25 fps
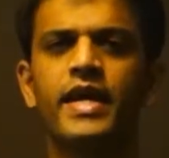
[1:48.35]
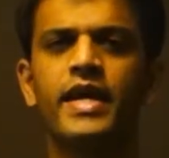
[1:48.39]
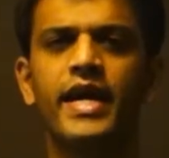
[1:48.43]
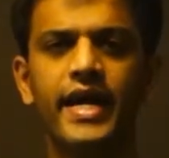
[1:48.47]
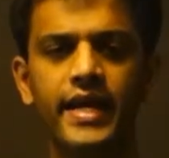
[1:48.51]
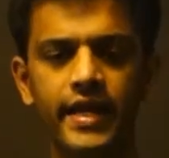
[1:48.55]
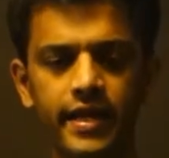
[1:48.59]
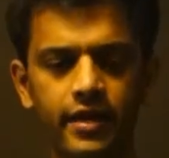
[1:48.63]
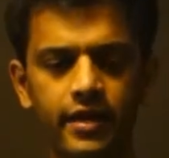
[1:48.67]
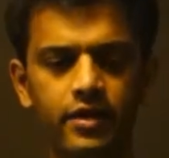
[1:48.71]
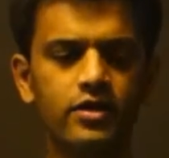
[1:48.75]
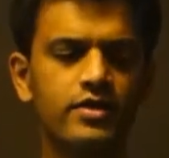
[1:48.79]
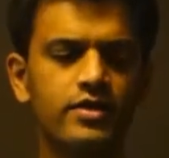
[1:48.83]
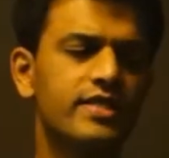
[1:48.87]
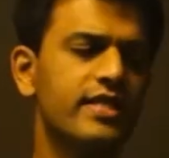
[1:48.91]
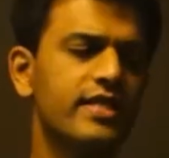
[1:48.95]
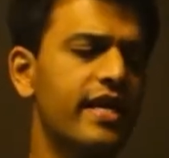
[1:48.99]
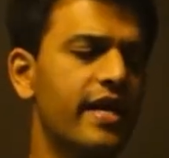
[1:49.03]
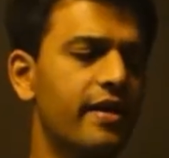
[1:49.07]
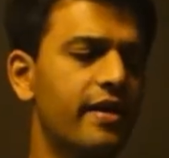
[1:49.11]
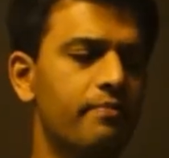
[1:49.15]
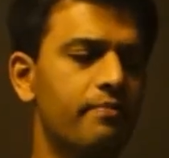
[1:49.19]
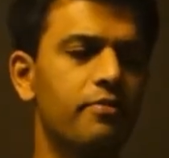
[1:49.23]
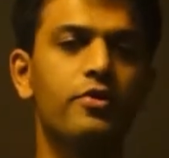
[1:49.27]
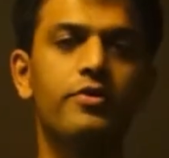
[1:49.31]
Any good
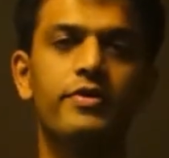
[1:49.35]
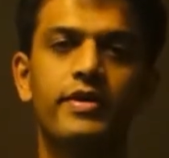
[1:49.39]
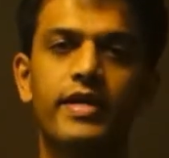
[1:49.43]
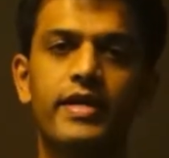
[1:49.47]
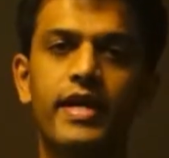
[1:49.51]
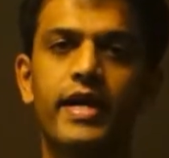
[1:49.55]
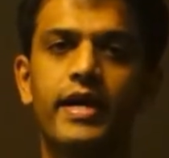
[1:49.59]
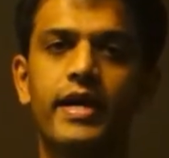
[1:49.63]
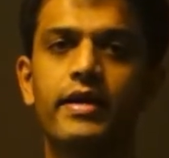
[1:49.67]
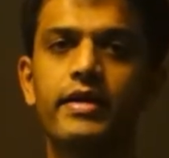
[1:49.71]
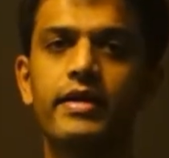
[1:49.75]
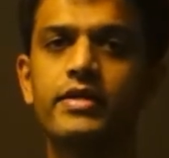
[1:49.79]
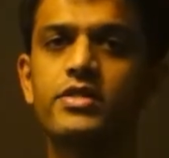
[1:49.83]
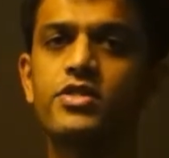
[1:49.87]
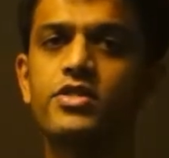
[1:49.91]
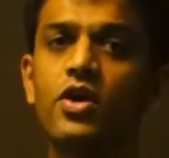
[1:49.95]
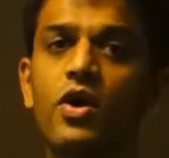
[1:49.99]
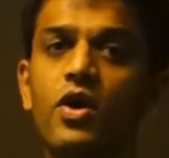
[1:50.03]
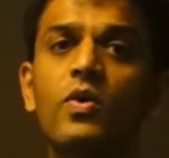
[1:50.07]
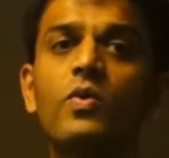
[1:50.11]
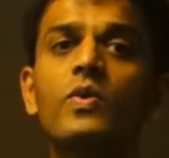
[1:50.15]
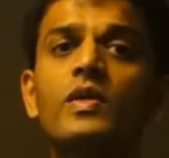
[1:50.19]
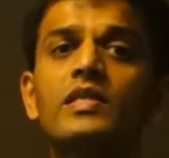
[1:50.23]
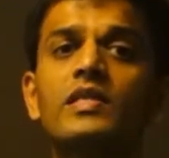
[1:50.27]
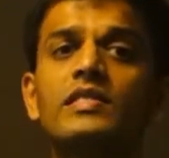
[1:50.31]
skateboard deck is
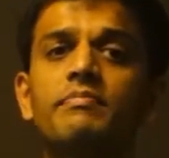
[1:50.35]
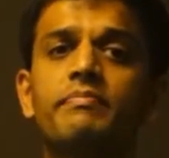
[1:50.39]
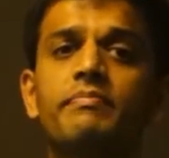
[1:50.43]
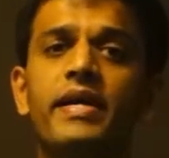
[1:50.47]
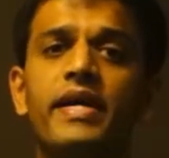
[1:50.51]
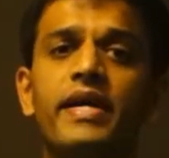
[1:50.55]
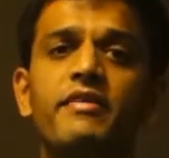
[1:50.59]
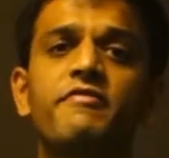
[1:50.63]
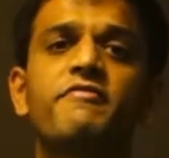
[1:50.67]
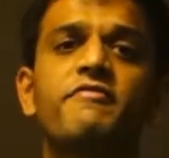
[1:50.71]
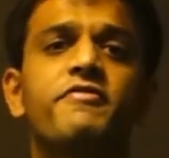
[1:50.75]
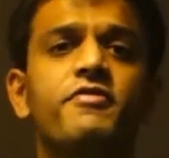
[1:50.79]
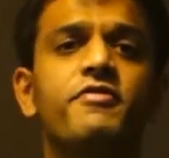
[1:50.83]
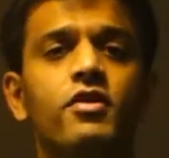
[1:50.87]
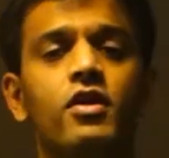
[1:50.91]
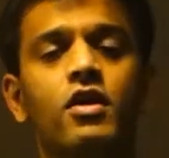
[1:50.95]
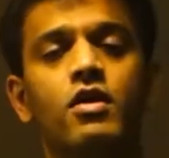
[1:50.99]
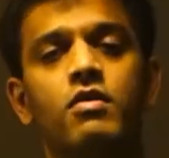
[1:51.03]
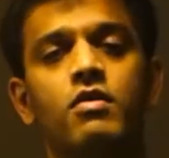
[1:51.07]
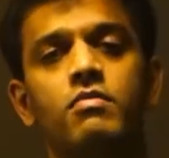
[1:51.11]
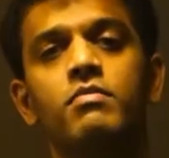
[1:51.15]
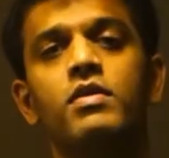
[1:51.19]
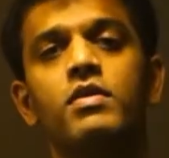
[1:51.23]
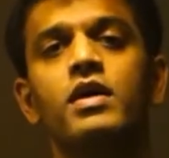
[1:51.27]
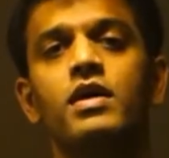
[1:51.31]
always made
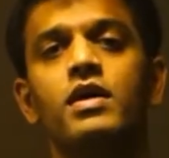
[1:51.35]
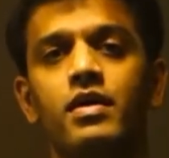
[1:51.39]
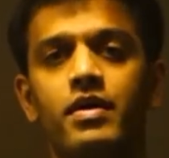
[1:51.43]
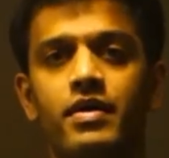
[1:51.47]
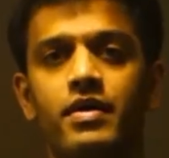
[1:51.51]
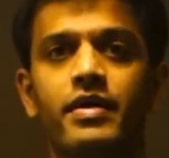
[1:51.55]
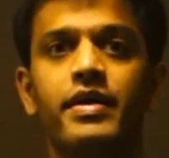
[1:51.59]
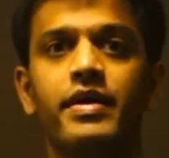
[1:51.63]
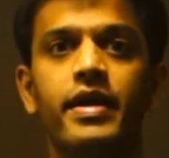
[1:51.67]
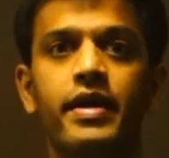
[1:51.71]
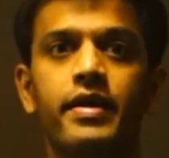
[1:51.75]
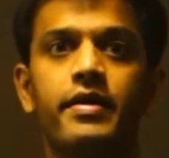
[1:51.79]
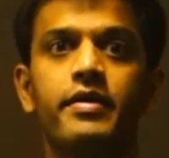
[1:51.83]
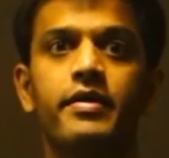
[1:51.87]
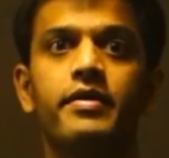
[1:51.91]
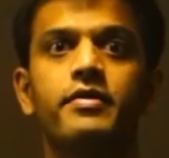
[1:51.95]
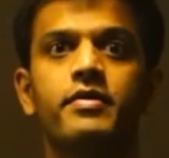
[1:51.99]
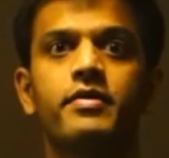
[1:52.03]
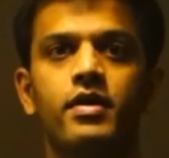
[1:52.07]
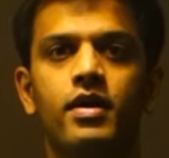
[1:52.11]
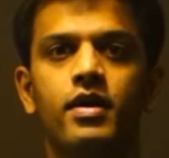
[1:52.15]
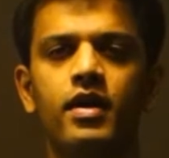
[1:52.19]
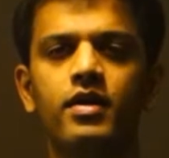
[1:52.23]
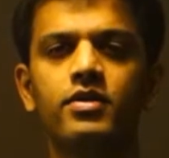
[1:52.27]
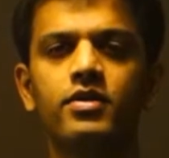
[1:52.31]
from
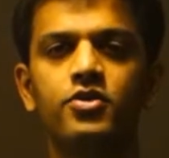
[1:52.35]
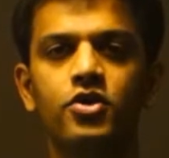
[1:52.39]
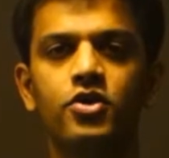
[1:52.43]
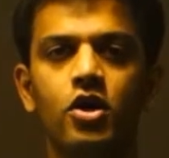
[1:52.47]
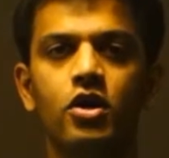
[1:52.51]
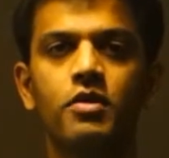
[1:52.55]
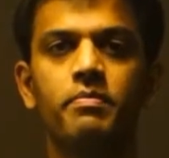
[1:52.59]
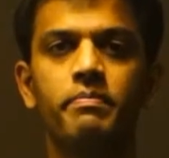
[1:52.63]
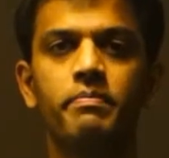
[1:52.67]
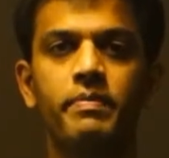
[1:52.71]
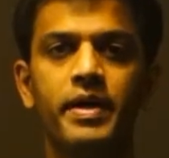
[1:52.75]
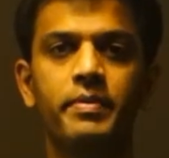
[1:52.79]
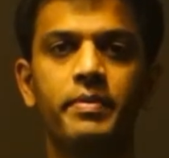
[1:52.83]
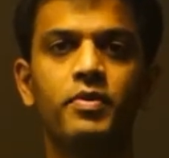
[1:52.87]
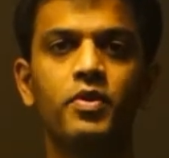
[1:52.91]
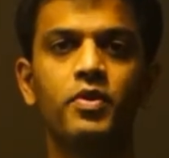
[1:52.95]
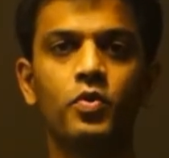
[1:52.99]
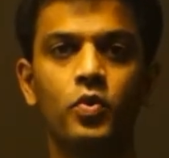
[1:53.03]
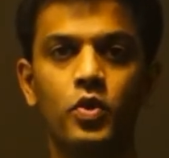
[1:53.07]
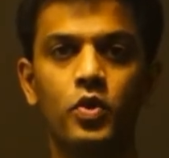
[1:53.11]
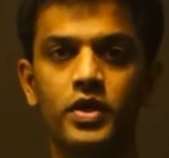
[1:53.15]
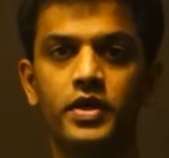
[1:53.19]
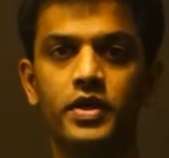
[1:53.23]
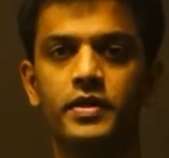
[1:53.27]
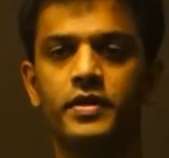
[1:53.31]
Canadian hard rock maple
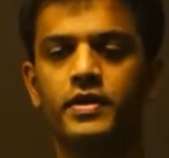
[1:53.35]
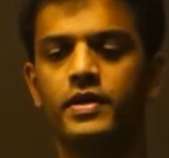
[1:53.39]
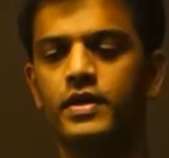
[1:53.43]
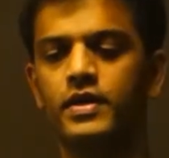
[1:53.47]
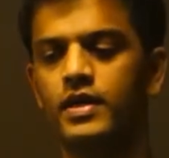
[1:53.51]
wood.